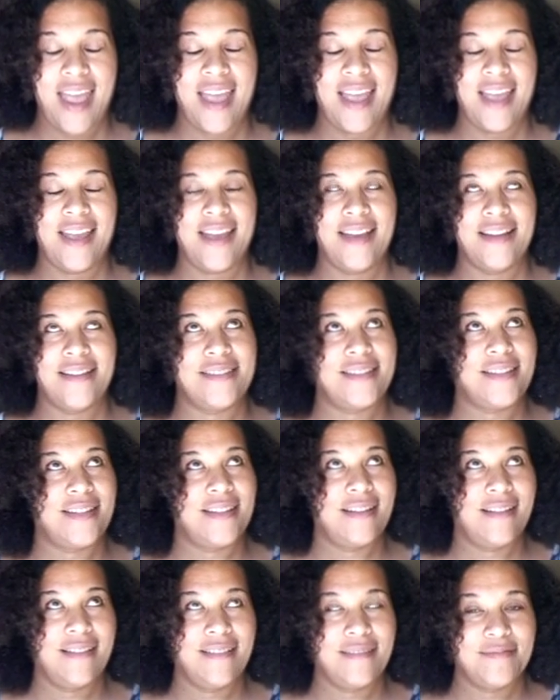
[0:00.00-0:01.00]
And
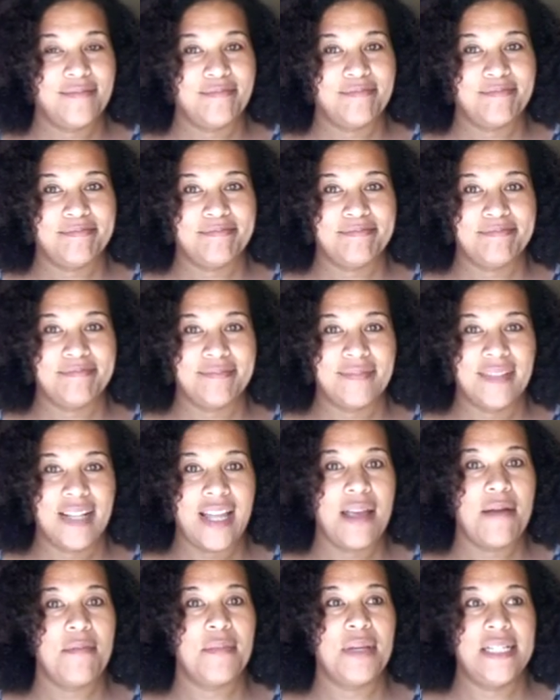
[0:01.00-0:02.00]

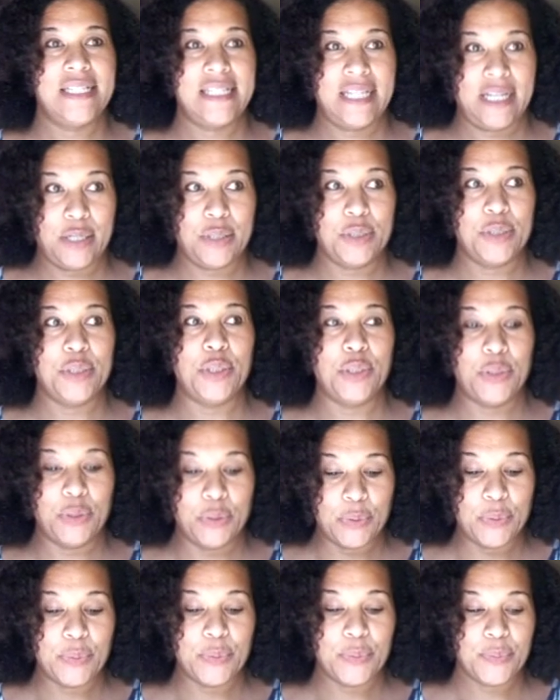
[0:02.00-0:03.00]
let me tell
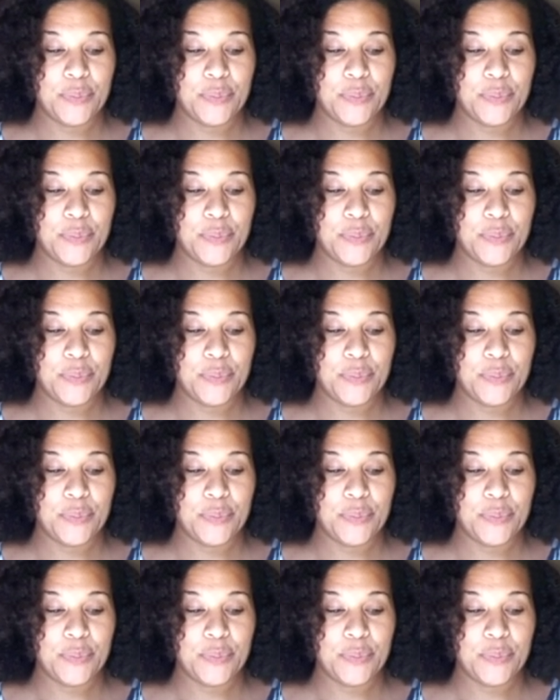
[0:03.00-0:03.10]
you,